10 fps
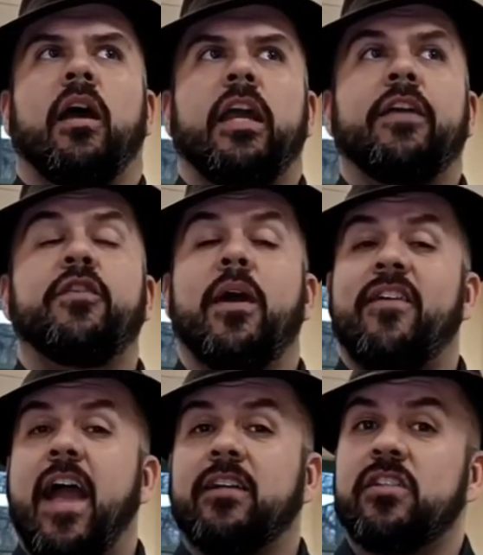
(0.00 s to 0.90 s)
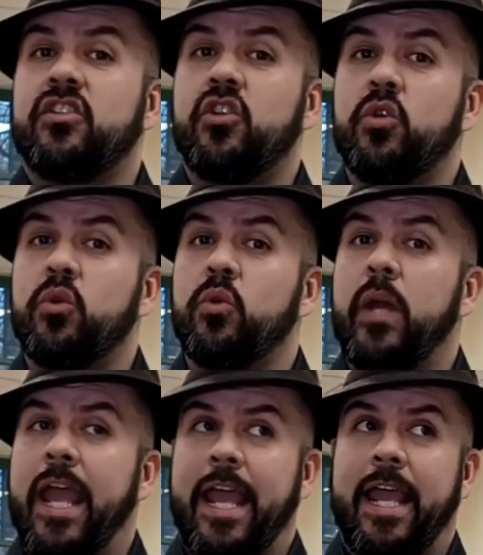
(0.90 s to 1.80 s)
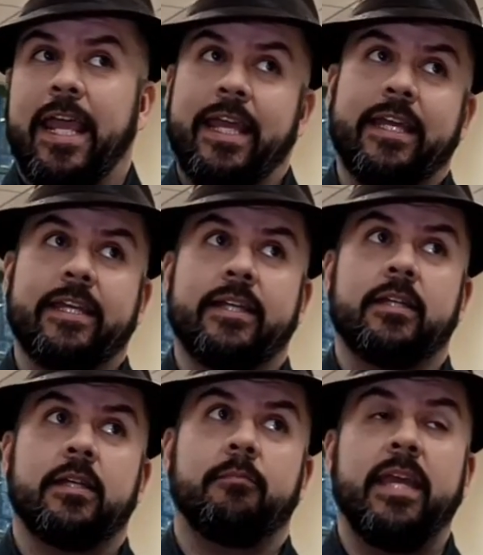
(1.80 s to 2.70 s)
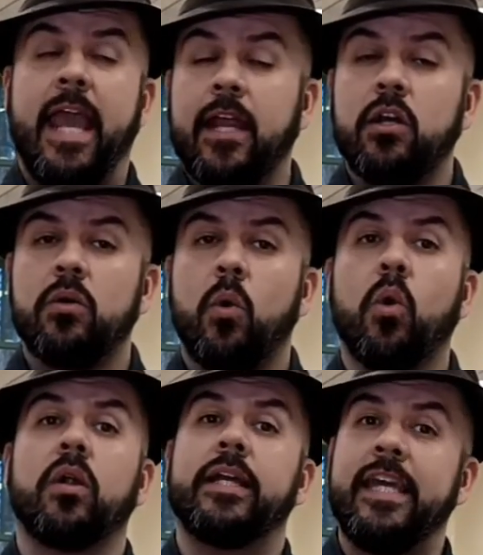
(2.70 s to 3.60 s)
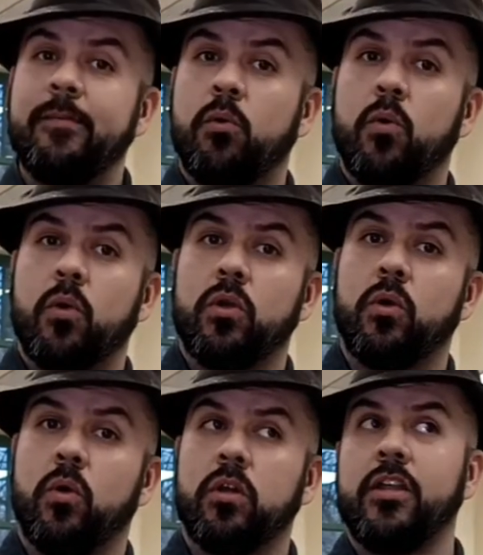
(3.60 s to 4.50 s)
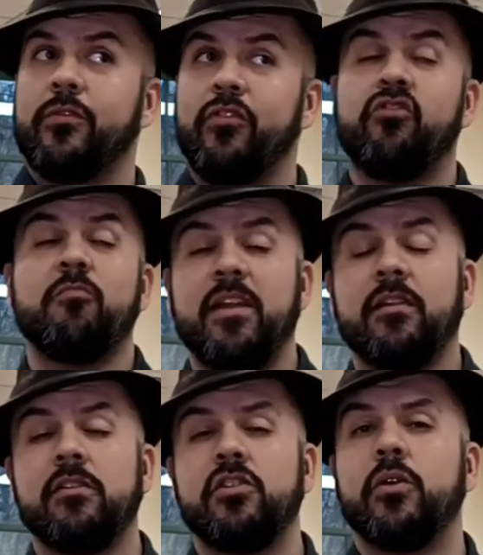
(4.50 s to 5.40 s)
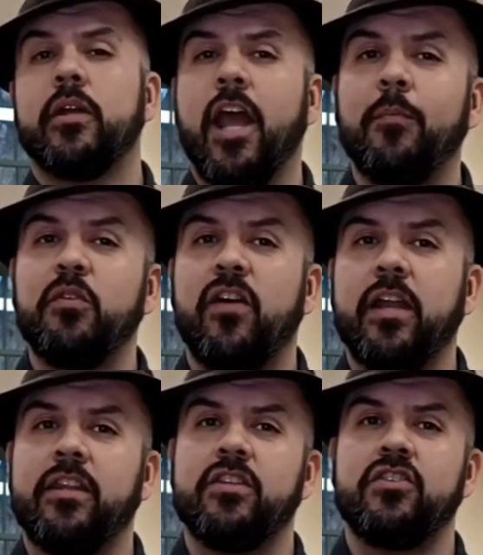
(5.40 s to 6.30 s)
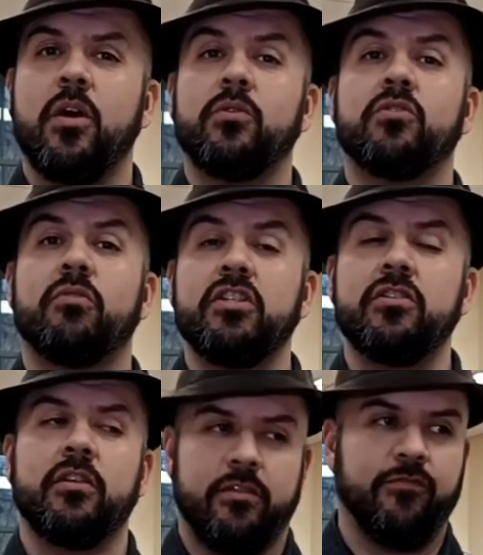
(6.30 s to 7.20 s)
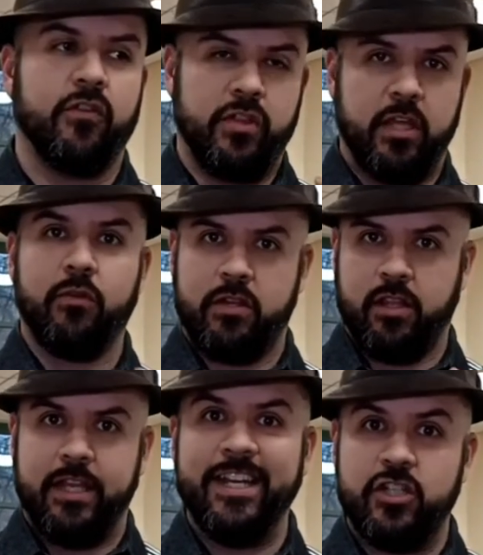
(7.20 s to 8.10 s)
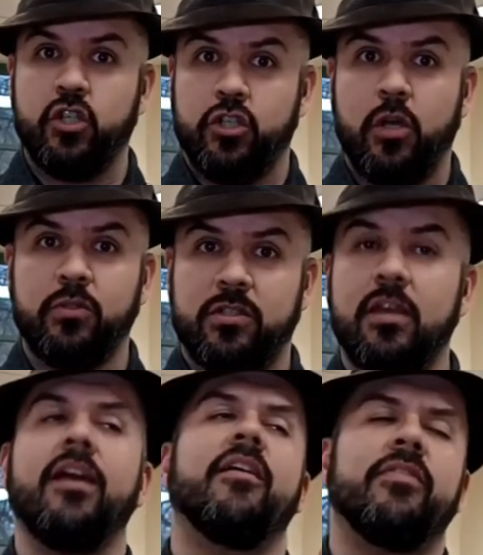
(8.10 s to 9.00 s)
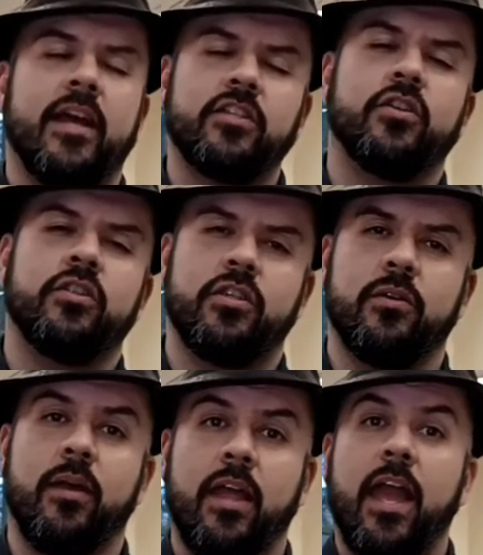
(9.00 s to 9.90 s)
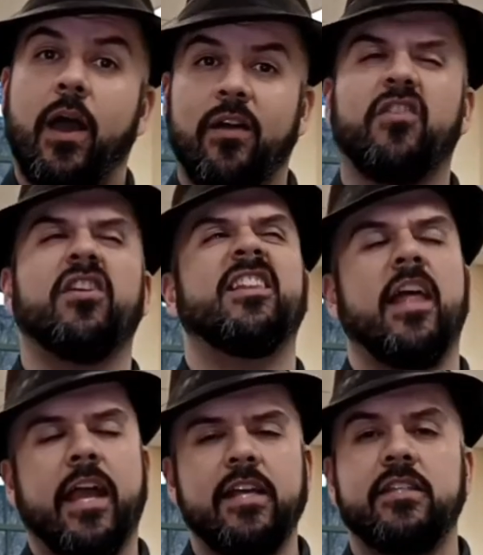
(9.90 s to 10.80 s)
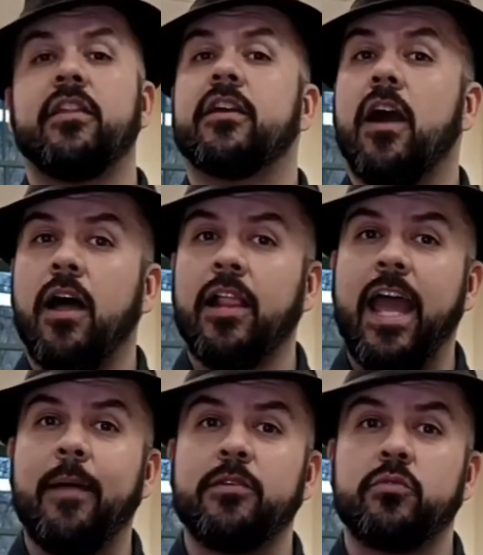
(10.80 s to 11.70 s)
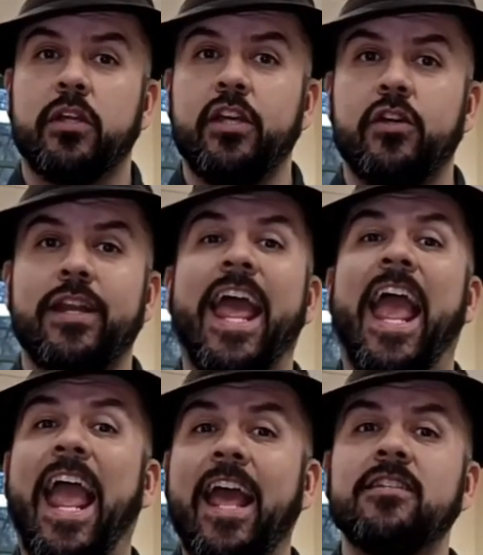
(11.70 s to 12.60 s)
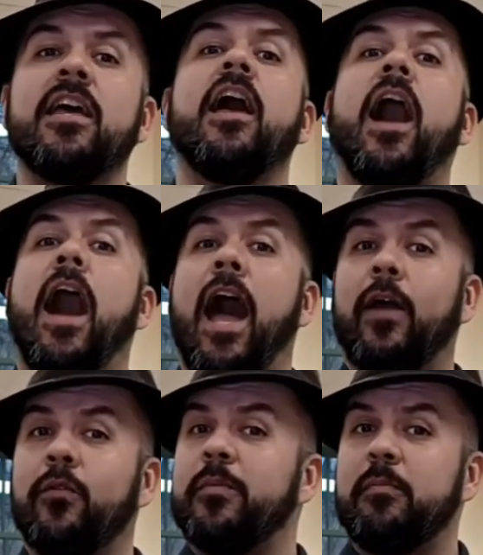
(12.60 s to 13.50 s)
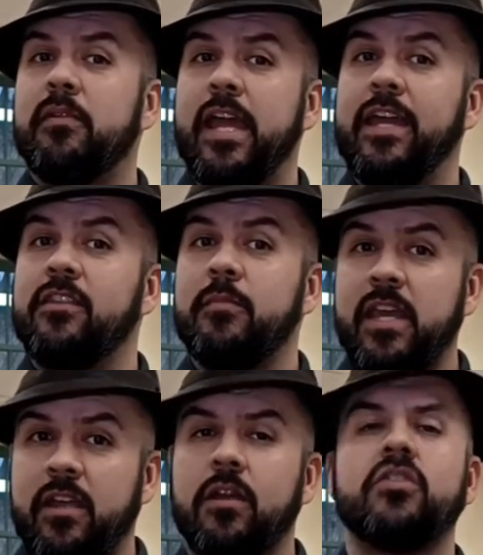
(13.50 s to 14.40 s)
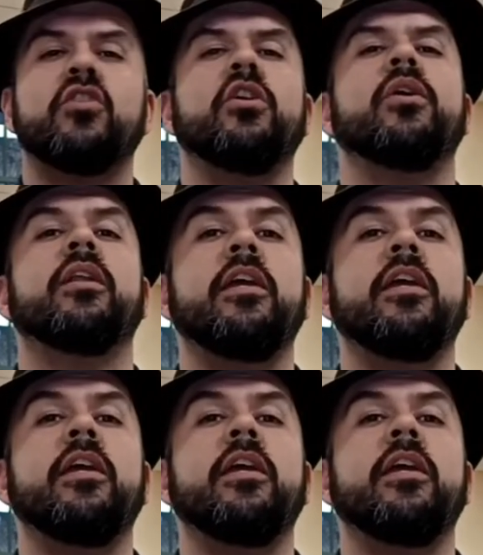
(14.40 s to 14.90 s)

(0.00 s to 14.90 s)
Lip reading: If you have access to a piano or a keyboard or another instrumentalist who can help you find these notes for the initial notes, that's good too. However, like I said, the Kala app is really good, and I will be playing them here so you can